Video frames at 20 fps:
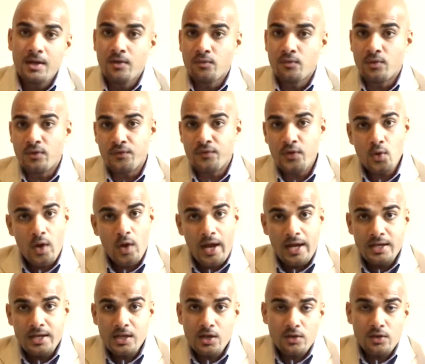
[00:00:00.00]
Review
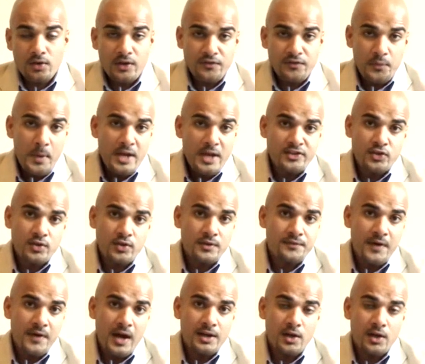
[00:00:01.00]
any other information you can
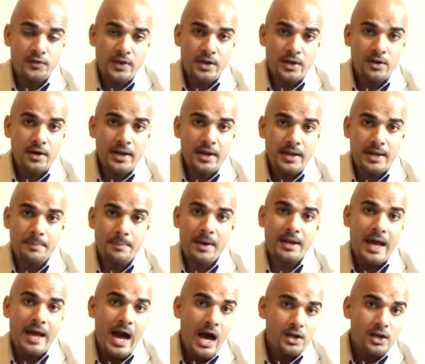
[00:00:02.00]
find on the internet
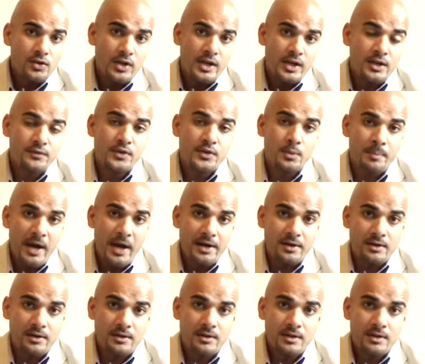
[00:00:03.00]
about how to interview
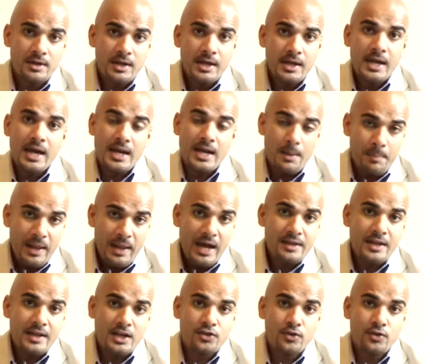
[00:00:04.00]
better and apply
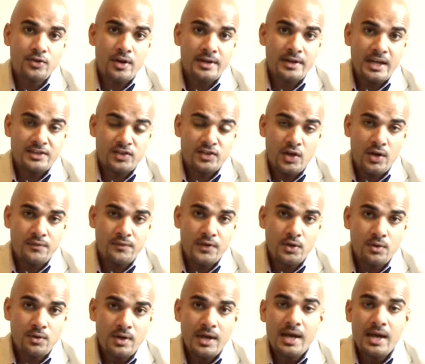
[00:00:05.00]
that during your next
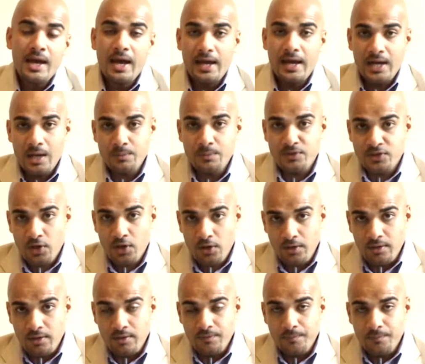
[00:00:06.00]
interview. And I'm
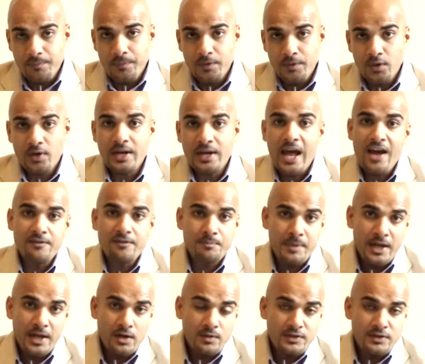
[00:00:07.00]
certain you're going to have
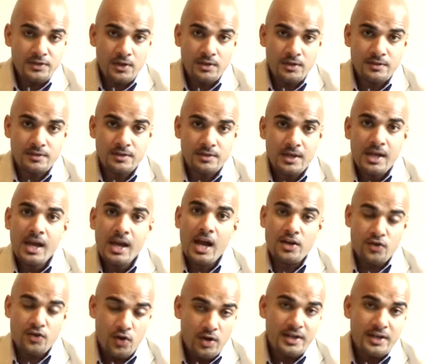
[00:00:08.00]
better results
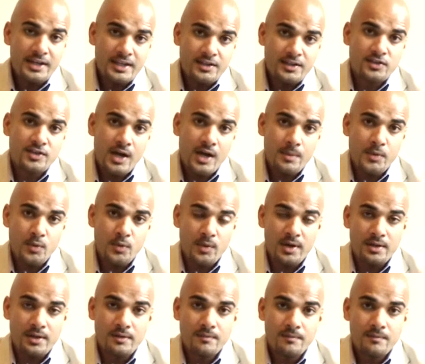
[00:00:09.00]
and you're going to get the job you
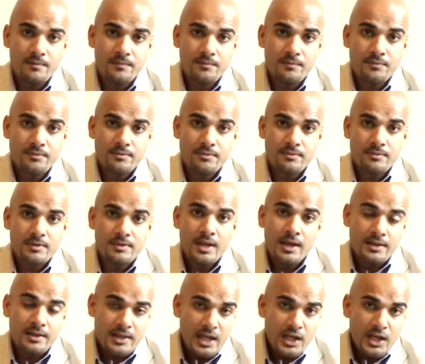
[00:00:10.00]
want.
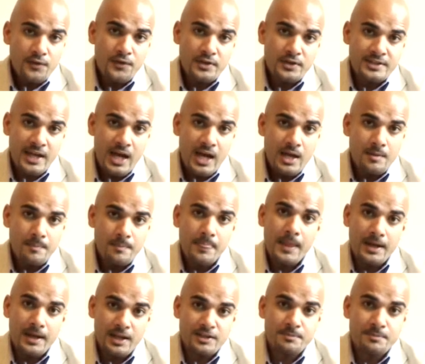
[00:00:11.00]
Thank you for your time,
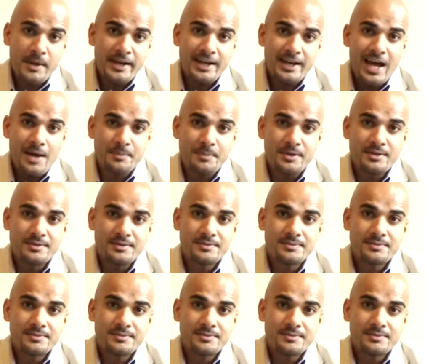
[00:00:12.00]
and let's make it happen.